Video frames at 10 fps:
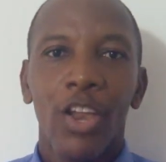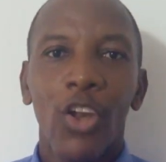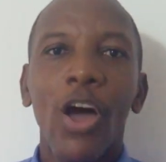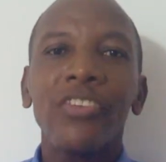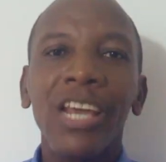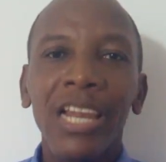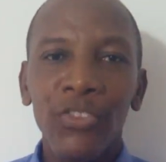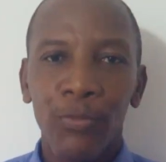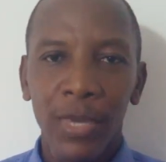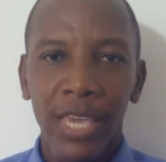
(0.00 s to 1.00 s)
Logically
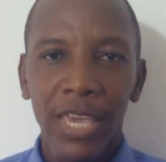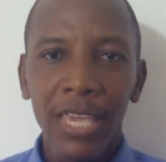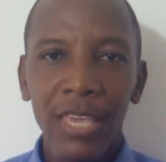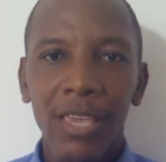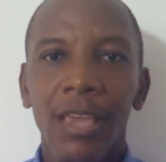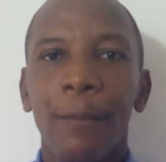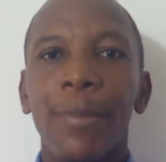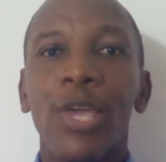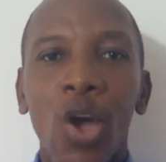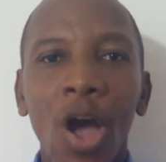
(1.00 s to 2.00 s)
speaking,
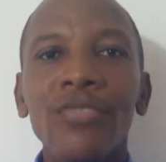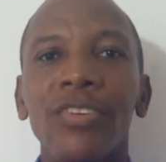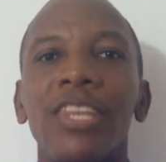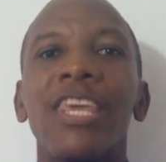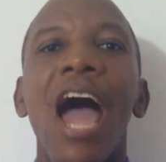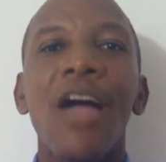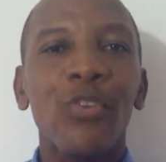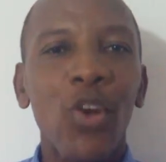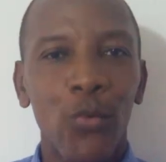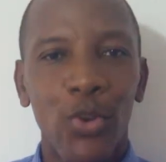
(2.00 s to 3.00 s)
because the
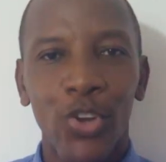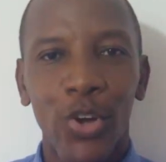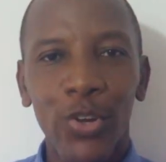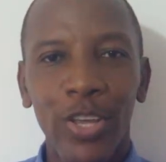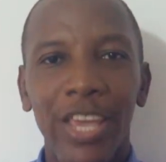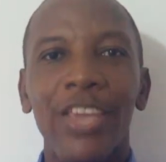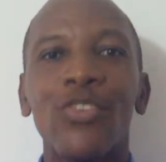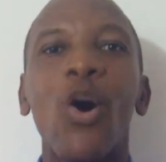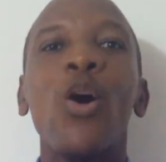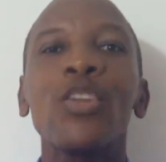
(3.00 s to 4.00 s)
Africa region
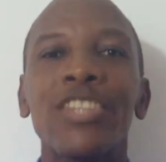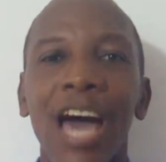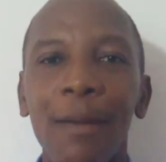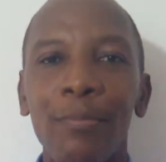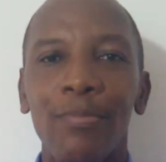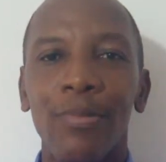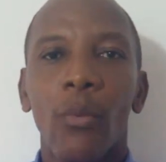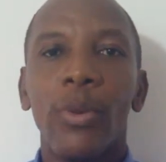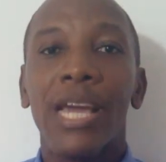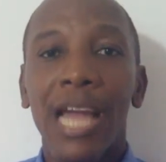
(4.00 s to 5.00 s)
is on top
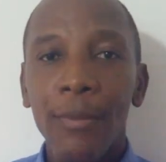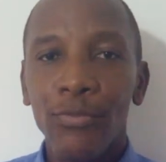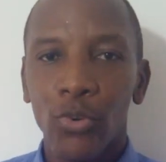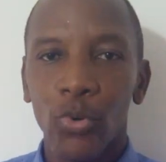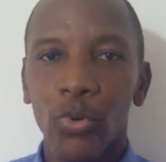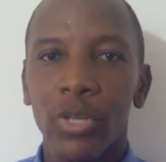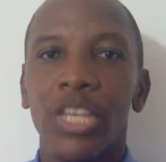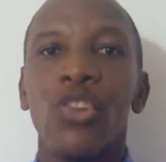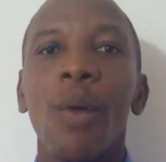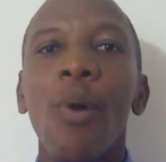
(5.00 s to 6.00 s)
when it comes to
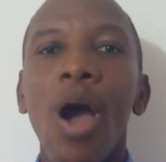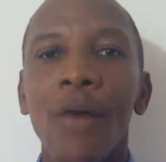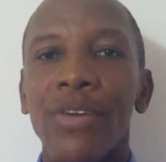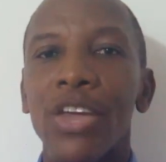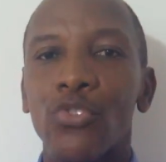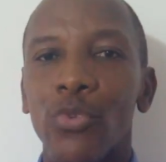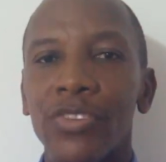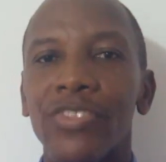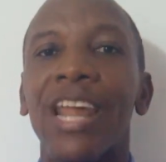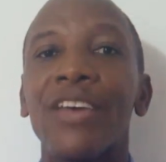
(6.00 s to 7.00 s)
the number of
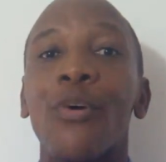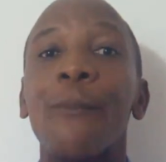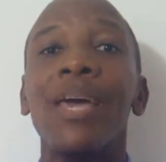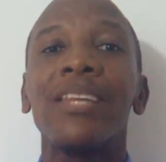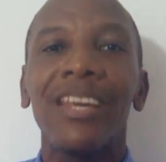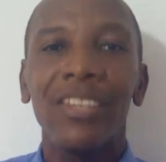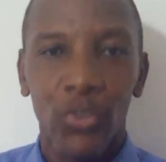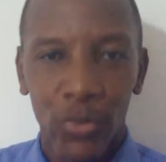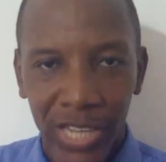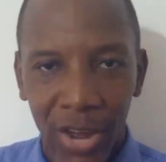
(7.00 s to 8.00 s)
entries that are submitted
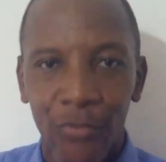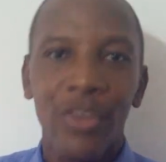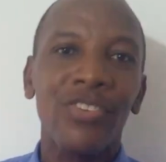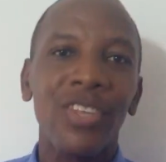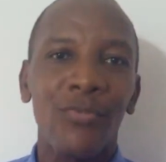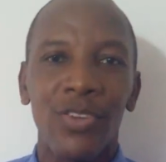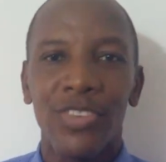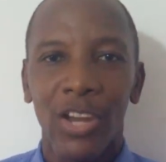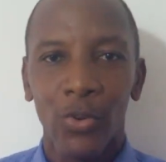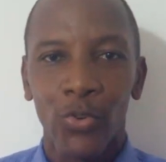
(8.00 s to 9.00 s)
to the diversity
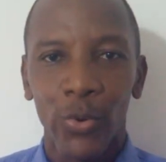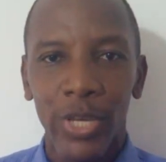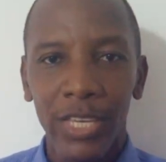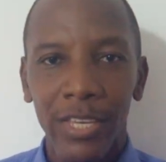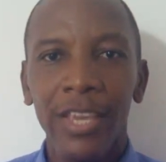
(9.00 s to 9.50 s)
visa lottery